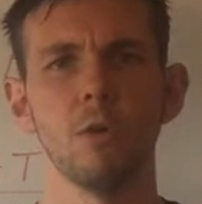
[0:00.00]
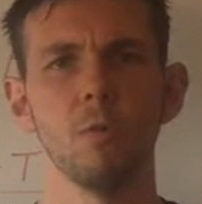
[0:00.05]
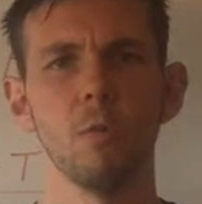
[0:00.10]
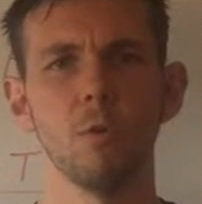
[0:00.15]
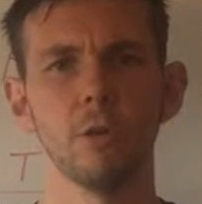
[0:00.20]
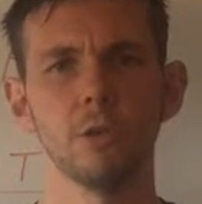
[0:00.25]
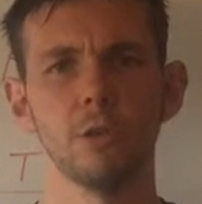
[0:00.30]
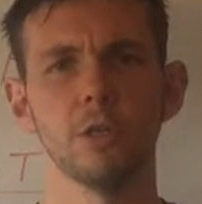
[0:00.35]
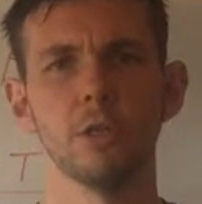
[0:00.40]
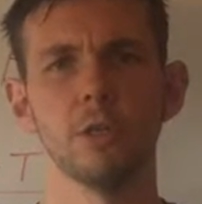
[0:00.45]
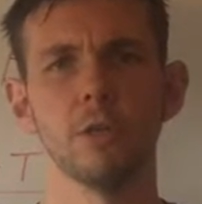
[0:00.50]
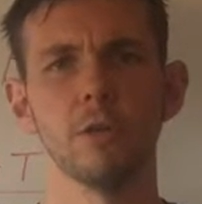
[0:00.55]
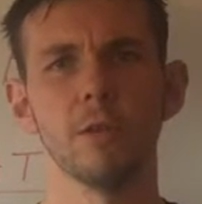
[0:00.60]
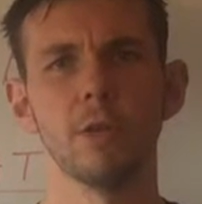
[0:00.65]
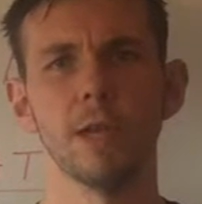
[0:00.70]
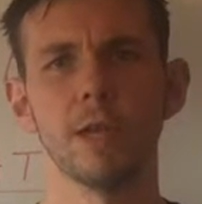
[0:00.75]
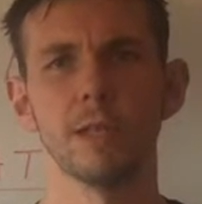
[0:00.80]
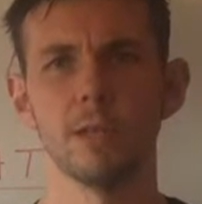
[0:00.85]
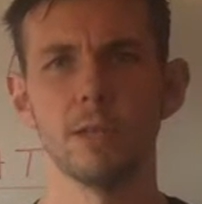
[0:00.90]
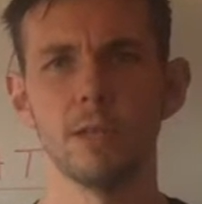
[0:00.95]
Once you know
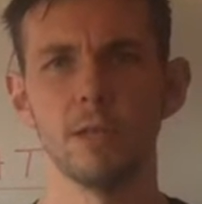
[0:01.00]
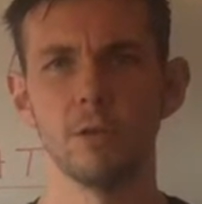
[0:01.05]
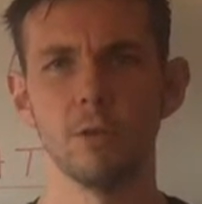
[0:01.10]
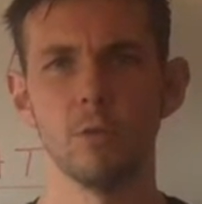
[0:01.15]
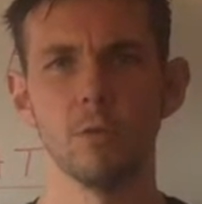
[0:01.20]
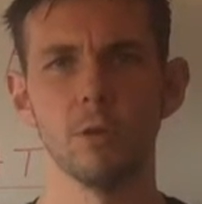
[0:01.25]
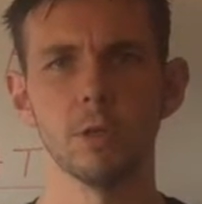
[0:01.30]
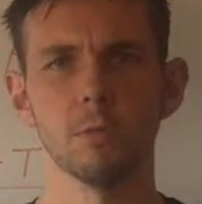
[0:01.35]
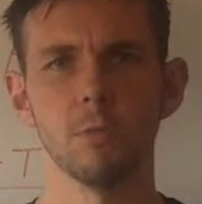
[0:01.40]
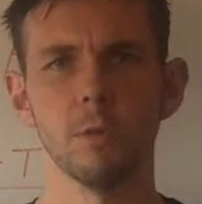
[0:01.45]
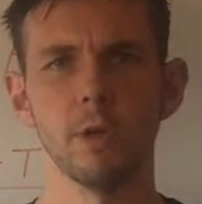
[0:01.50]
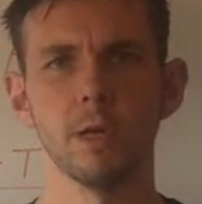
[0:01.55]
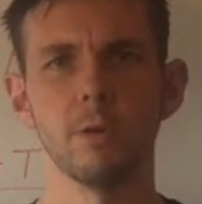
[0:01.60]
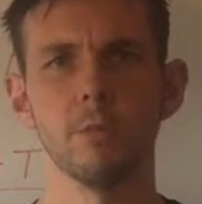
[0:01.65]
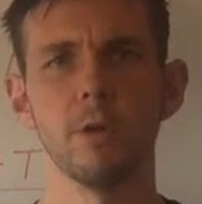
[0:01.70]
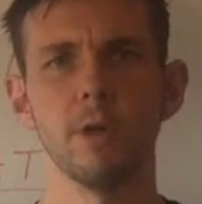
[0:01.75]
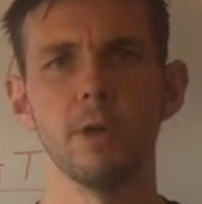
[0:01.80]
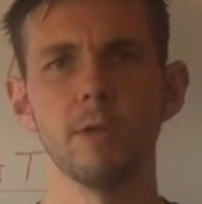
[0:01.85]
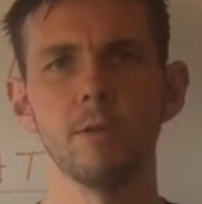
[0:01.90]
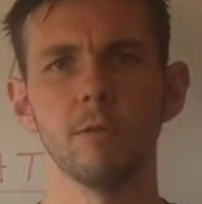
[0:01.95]
that, you'll know which way
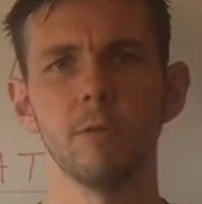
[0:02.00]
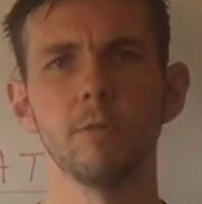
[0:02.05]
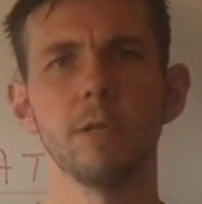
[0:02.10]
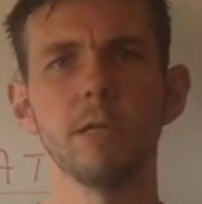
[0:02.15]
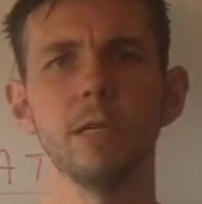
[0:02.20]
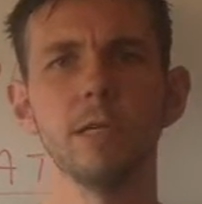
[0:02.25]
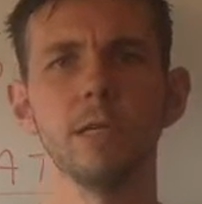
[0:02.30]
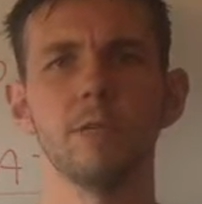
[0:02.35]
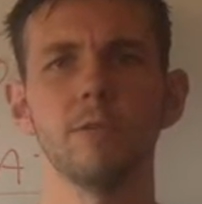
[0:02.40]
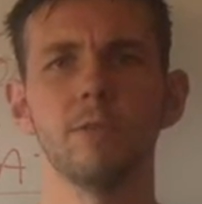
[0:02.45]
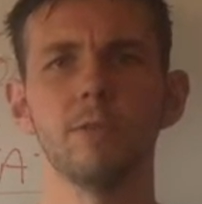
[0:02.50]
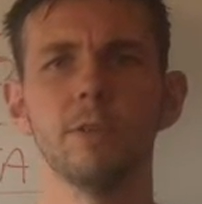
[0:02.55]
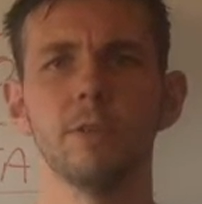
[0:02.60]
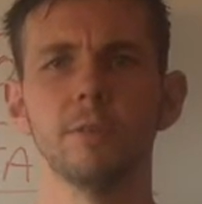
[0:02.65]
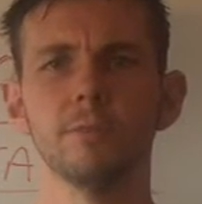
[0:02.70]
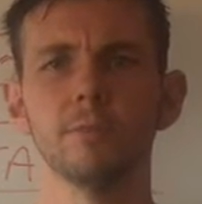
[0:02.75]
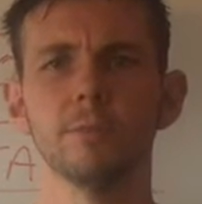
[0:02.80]
your body will behave,